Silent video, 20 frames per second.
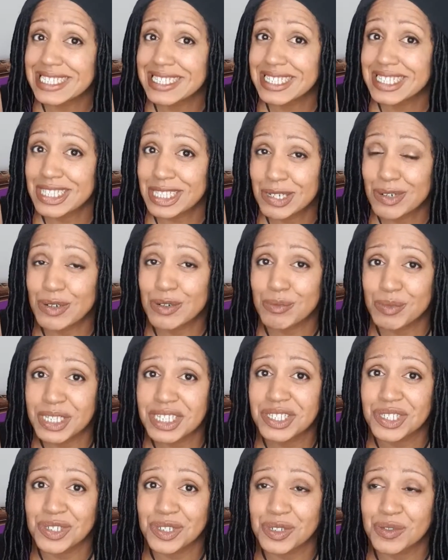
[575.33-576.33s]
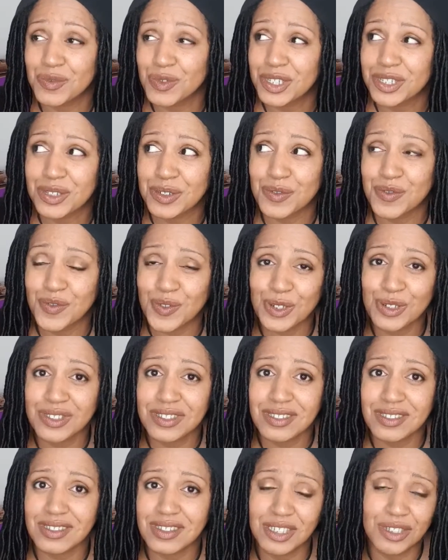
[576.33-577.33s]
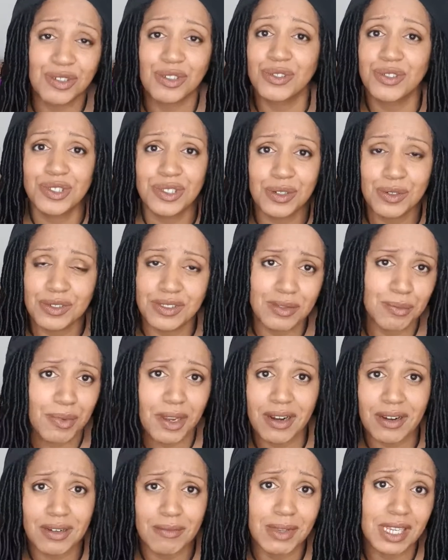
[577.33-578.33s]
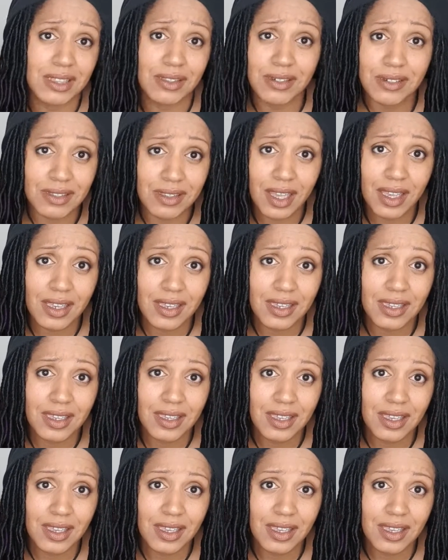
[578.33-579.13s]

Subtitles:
clearer picture of what your first year or so as a parent may look like.